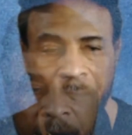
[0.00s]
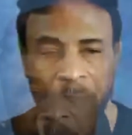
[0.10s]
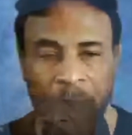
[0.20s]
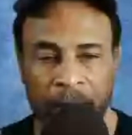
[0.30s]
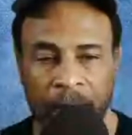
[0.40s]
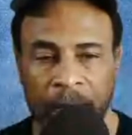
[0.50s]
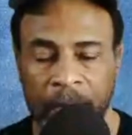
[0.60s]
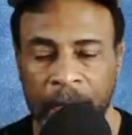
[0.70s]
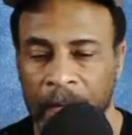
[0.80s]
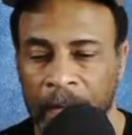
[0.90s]
thing,
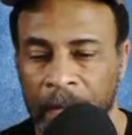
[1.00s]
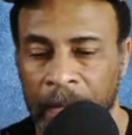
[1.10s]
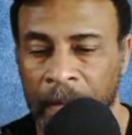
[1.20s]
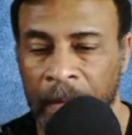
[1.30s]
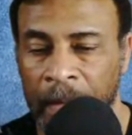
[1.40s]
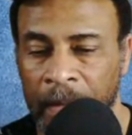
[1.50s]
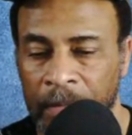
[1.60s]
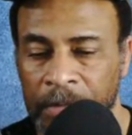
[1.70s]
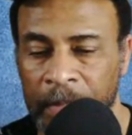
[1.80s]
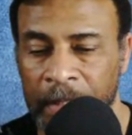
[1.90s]

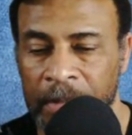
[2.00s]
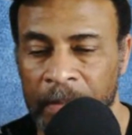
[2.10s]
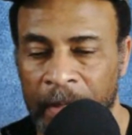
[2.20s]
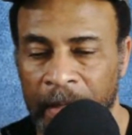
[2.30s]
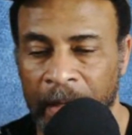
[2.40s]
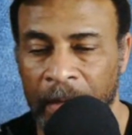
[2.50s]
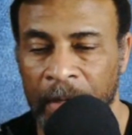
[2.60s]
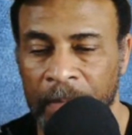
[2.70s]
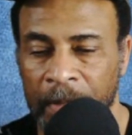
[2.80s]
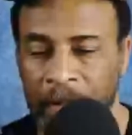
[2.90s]
there was mention about
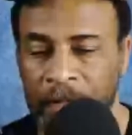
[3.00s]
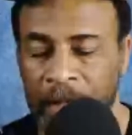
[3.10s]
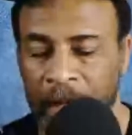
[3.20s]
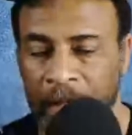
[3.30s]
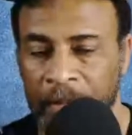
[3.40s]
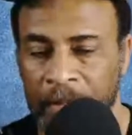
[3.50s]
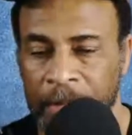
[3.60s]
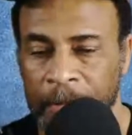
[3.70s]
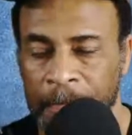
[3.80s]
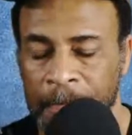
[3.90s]
airway bill of
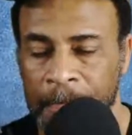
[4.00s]
documents.